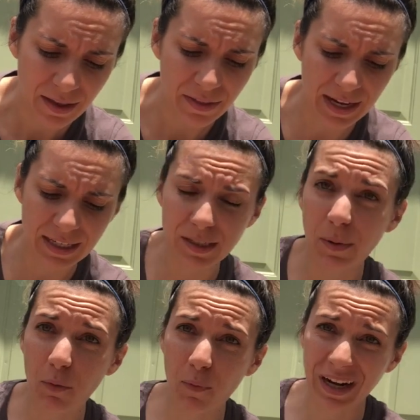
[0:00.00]
then it's
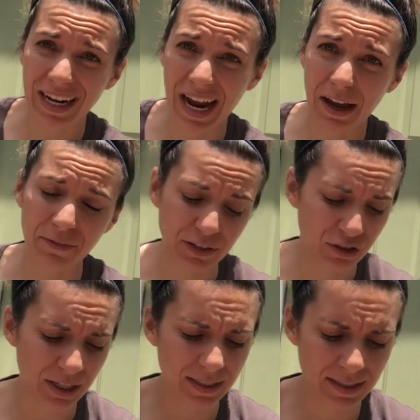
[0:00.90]
about 1.5
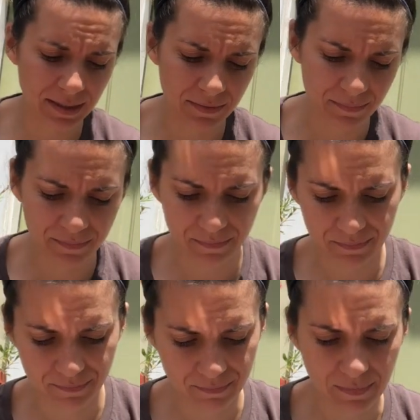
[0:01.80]
inches.
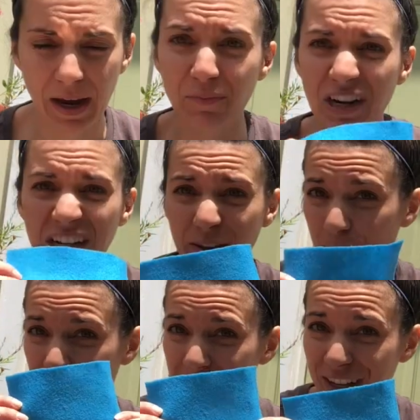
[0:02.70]
I'm running low
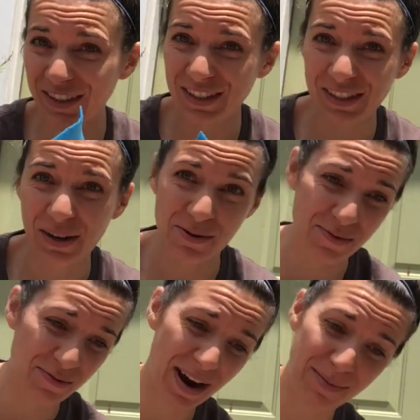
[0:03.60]
on felt, so
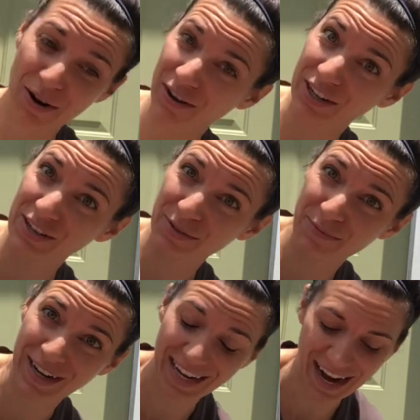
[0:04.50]
I'm not gonna do
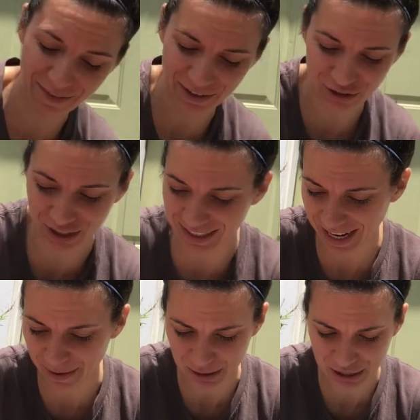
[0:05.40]
1.5 inches.
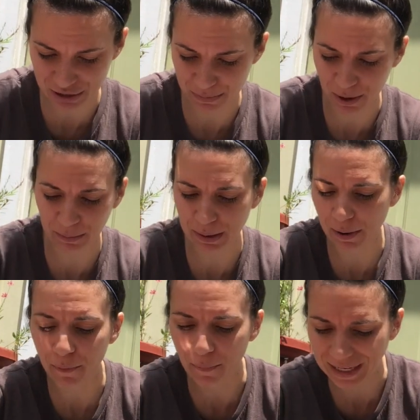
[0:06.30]
I'm gonna do probably
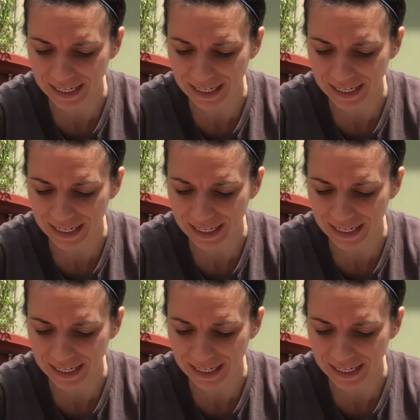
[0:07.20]
about 1